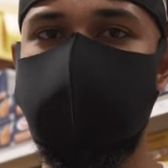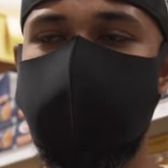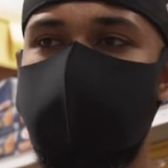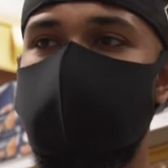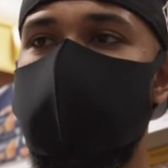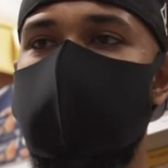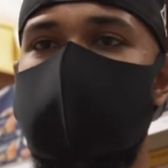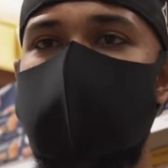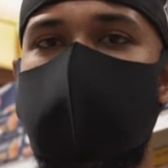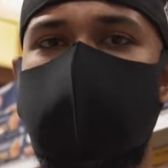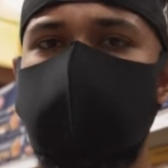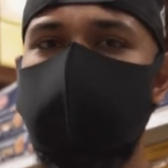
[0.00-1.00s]
So
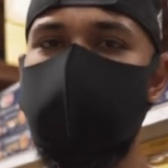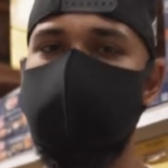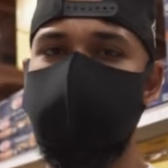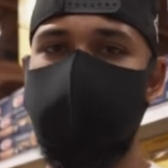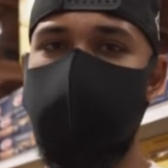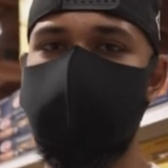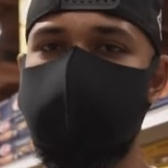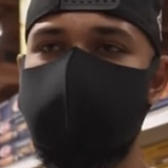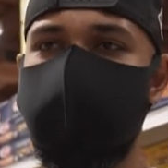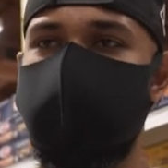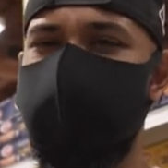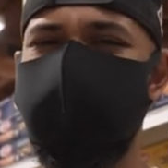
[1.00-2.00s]
very good
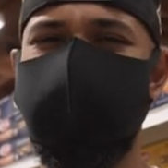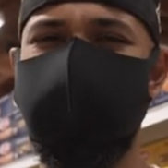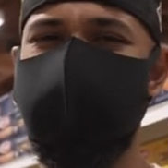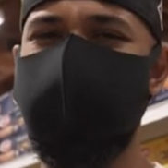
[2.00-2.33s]
option and very